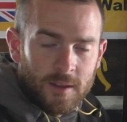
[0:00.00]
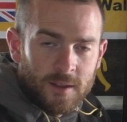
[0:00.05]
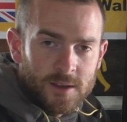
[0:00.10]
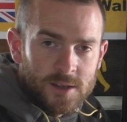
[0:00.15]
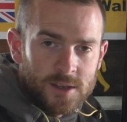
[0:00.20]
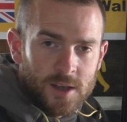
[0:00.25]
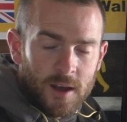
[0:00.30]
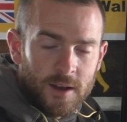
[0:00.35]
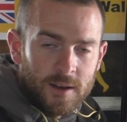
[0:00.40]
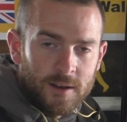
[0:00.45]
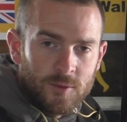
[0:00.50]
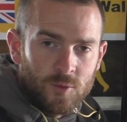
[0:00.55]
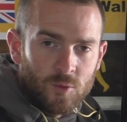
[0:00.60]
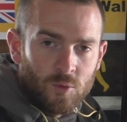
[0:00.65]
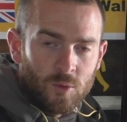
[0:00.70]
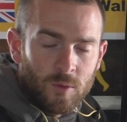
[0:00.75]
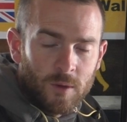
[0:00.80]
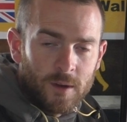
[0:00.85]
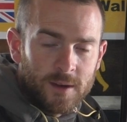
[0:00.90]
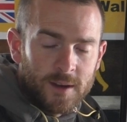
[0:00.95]
the sun
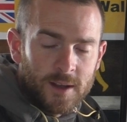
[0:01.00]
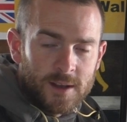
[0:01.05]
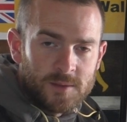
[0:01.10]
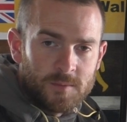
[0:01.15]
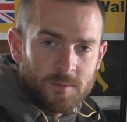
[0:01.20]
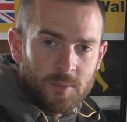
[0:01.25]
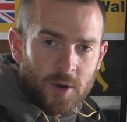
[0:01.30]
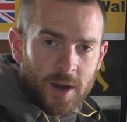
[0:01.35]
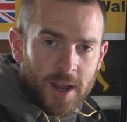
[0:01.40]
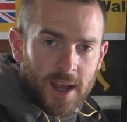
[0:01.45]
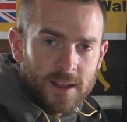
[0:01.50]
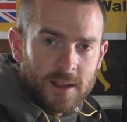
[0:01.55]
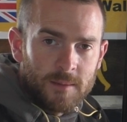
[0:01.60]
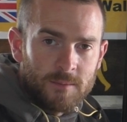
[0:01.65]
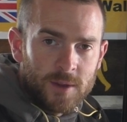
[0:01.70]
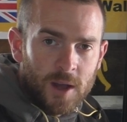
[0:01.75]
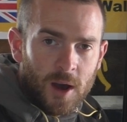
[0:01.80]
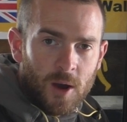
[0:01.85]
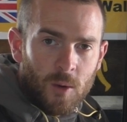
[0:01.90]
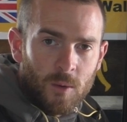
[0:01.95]
does break
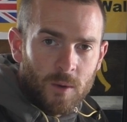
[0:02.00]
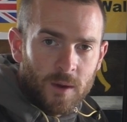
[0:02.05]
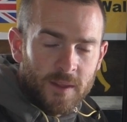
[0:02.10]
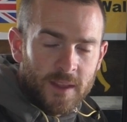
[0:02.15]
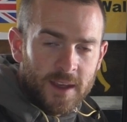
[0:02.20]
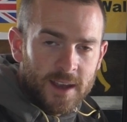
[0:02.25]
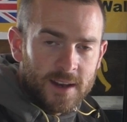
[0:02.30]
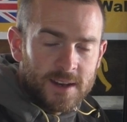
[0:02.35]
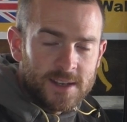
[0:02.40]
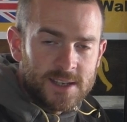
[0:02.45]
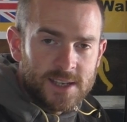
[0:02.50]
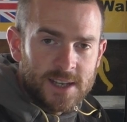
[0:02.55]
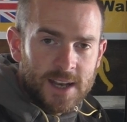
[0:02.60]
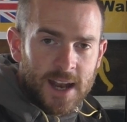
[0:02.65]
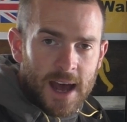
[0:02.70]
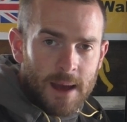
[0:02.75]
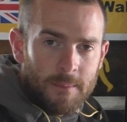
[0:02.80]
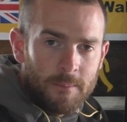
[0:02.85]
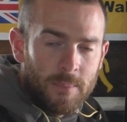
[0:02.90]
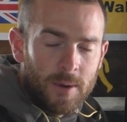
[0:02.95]
them down and they can
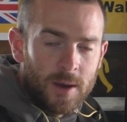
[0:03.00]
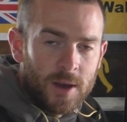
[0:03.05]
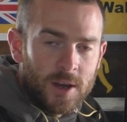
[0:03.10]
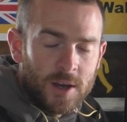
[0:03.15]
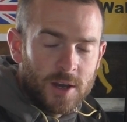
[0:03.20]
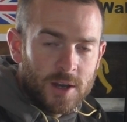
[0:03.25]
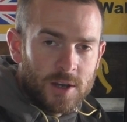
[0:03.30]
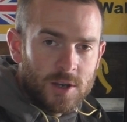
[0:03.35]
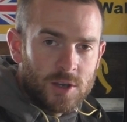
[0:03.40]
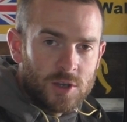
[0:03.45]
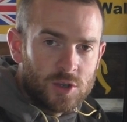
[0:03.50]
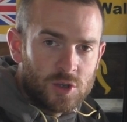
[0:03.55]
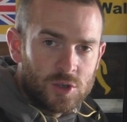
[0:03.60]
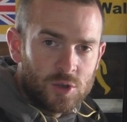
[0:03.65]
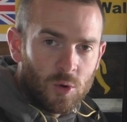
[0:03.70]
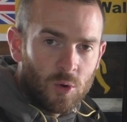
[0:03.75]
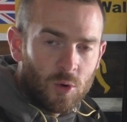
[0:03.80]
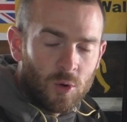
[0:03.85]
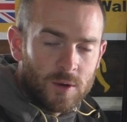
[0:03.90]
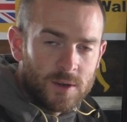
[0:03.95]
snap.
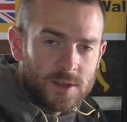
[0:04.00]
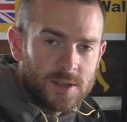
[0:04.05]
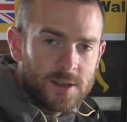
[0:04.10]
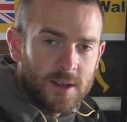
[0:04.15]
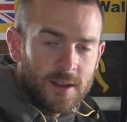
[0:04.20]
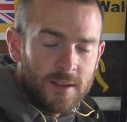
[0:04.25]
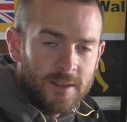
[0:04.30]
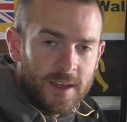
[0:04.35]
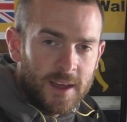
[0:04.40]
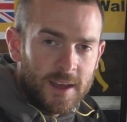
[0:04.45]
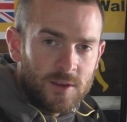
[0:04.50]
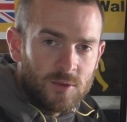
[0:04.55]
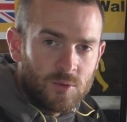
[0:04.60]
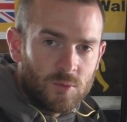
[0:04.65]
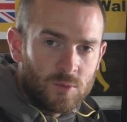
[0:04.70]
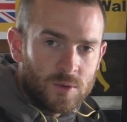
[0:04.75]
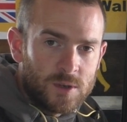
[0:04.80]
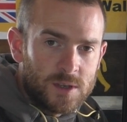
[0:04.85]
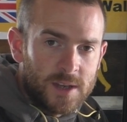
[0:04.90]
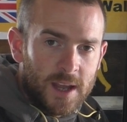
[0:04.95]
Stones, they
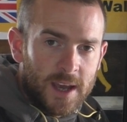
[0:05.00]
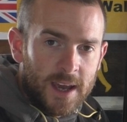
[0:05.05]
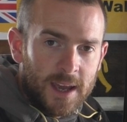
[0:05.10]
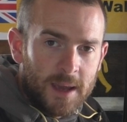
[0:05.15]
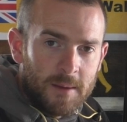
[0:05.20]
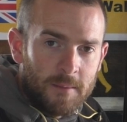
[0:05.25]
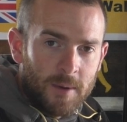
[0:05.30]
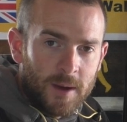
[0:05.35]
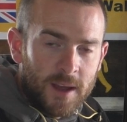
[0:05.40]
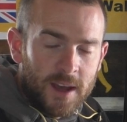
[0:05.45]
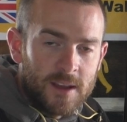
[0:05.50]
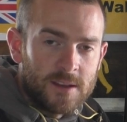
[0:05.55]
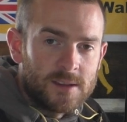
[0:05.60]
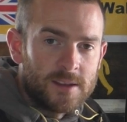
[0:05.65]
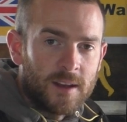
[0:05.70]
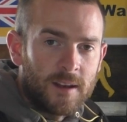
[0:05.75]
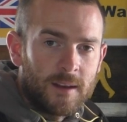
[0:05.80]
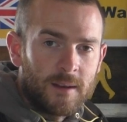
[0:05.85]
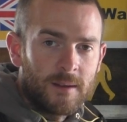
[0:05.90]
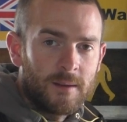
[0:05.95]
do stay in place,
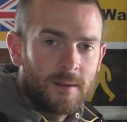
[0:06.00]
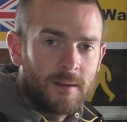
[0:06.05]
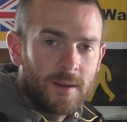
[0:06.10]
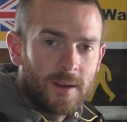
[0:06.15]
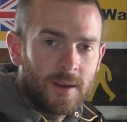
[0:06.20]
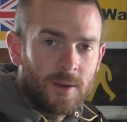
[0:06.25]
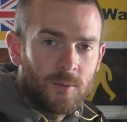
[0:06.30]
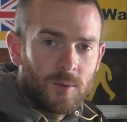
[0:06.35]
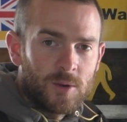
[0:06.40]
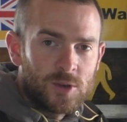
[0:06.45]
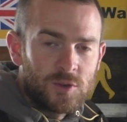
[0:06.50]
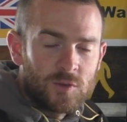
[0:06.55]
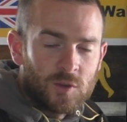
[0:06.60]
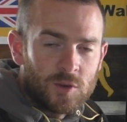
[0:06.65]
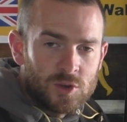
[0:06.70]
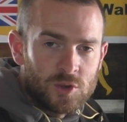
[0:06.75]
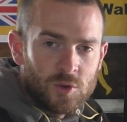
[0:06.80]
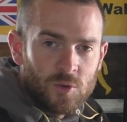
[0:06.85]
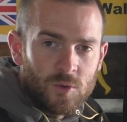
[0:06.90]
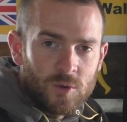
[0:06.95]
and once you've
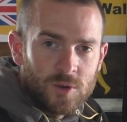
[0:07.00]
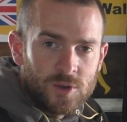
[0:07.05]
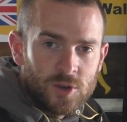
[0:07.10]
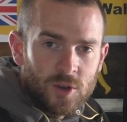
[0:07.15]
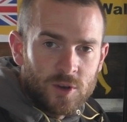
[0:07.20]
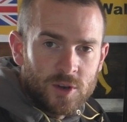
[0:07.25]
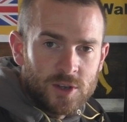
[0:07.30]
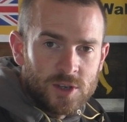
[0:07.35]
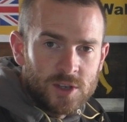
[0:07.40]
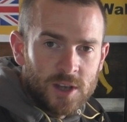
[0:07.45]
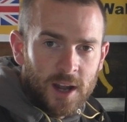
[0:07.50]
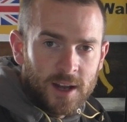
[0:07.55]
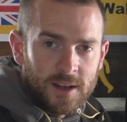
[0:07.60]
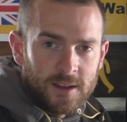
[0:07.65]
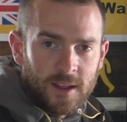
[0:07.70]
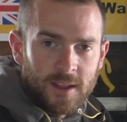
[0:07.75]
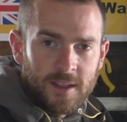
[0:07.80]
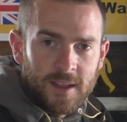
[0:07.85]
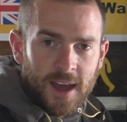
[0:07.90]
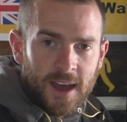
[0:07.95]
got stones on your
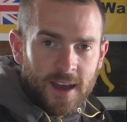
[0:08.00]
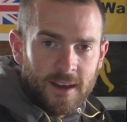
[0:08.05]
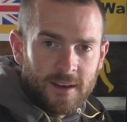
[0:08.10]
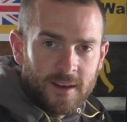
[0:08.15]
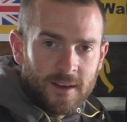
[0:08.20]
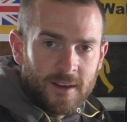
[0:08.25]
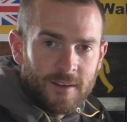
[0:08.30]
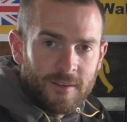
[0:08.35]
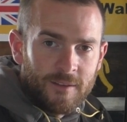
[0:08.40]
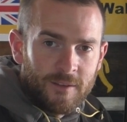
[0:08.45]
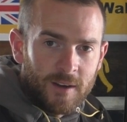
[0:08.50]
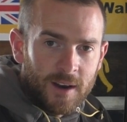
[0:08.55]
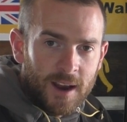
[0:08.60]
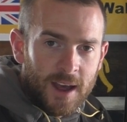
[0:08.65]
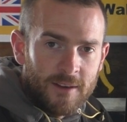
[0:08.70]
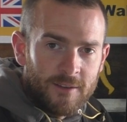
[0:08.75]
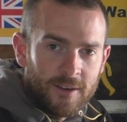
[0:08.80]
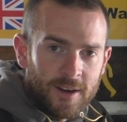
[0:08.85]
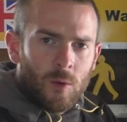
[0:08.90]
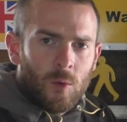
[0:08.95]
site, they're there
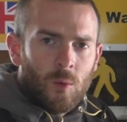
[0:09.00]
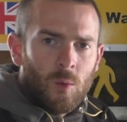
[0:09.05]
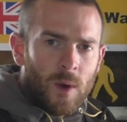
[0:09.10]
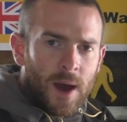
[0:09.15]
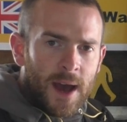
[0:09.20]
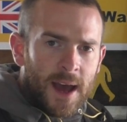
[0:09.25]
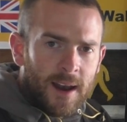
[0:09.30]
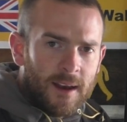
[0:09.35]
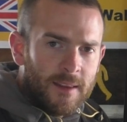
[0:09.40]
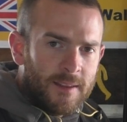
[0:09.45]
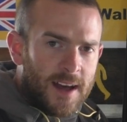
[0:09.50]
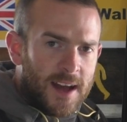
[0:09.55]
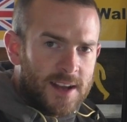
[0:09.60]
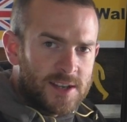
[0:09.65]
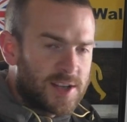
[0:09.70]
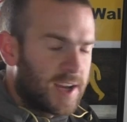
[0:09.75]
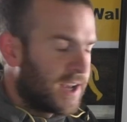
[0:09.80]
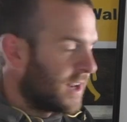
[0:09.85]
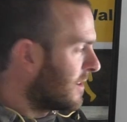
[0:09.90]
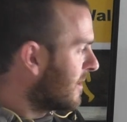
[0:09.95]
forever. Well,
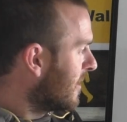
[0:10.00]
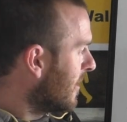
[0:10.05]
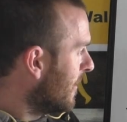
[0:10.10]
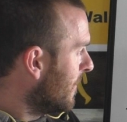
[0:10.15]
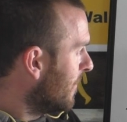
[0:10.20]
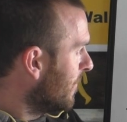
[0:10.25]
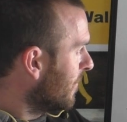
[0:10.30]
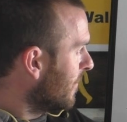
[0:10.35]
that's it.